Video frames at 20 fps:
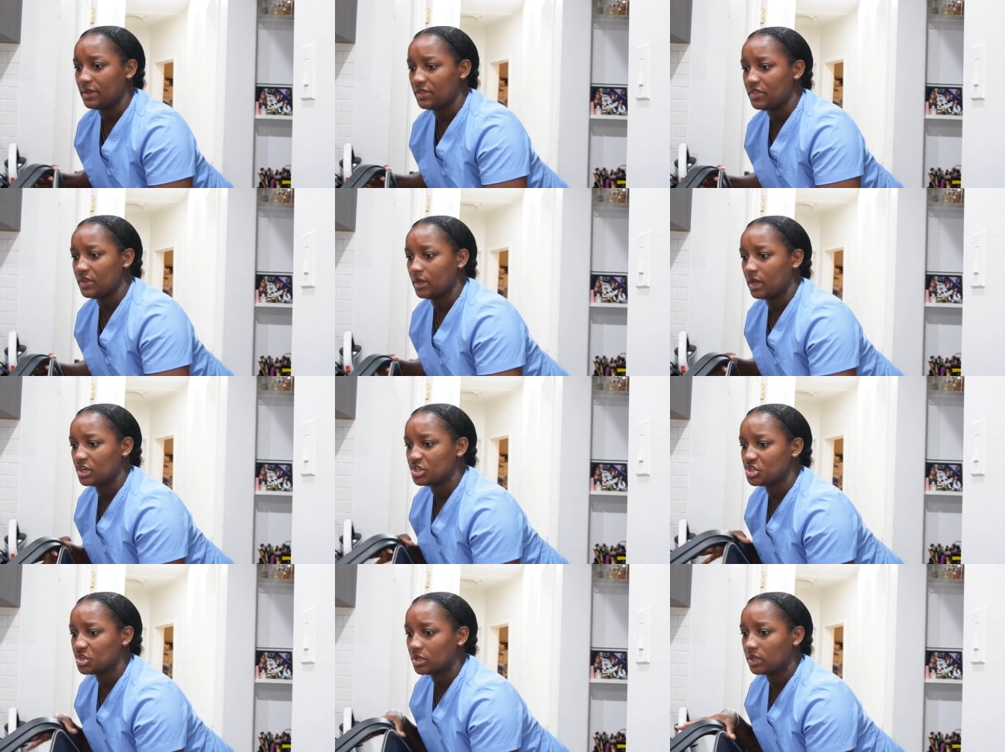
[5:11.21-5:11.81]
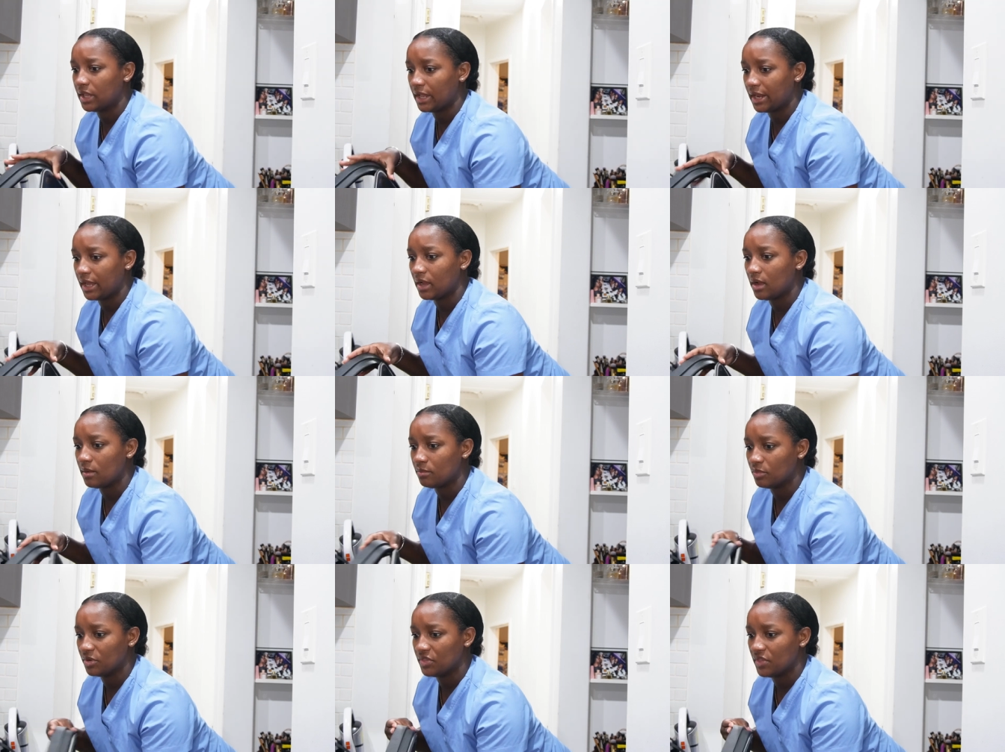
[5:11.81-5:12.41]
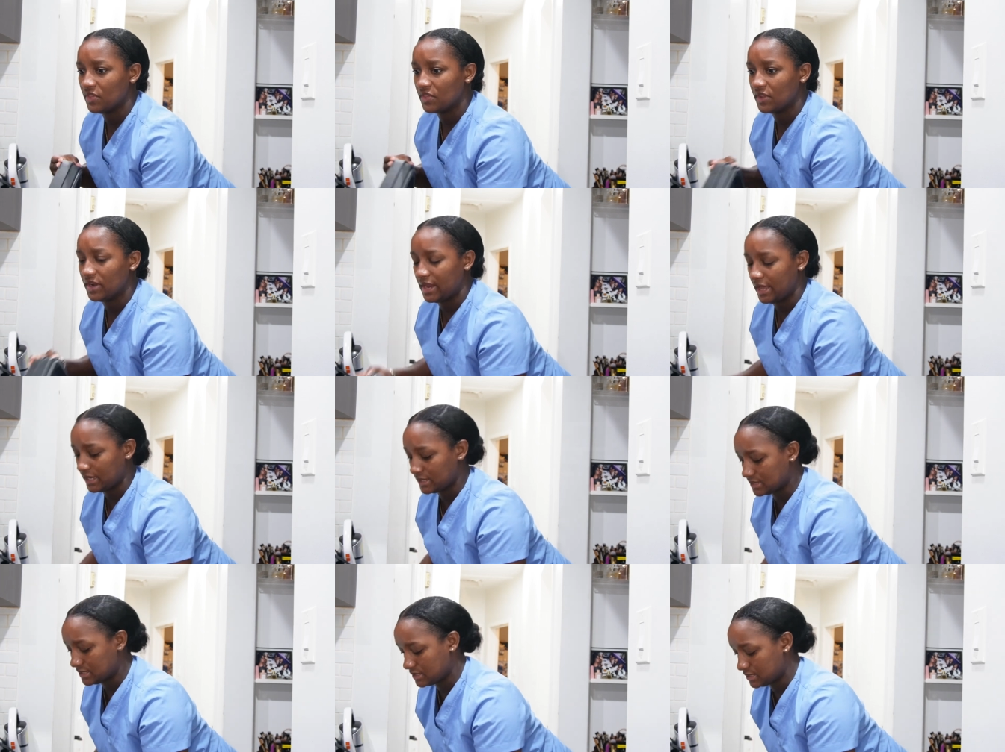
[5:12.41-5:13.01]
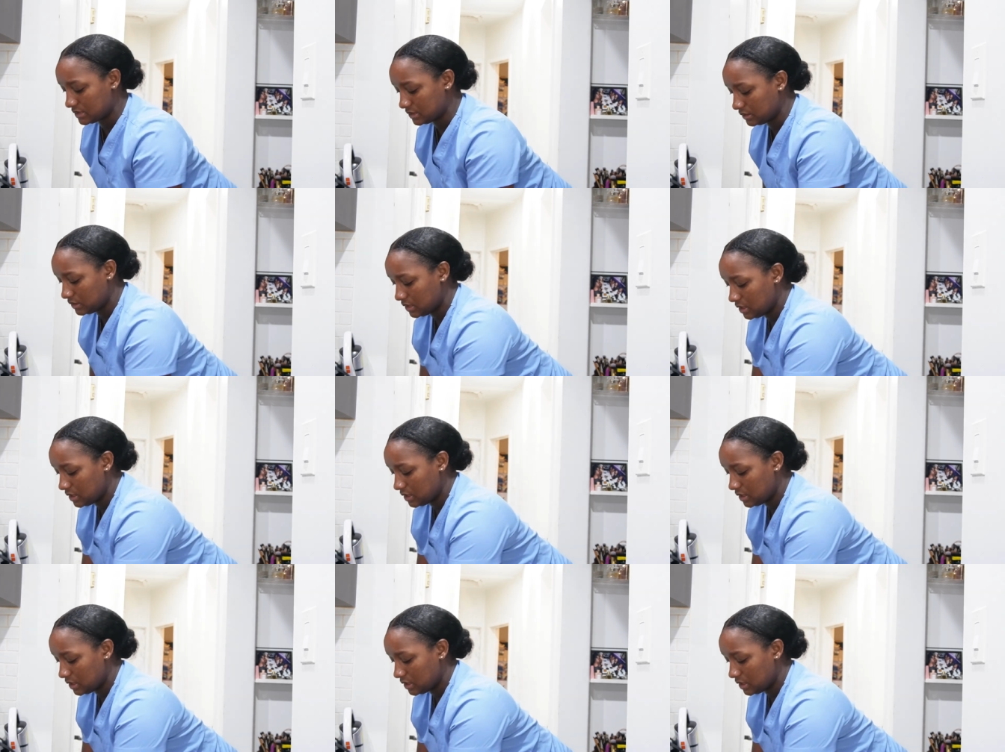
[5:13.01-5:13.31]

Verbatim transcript: I think I should let it come within the next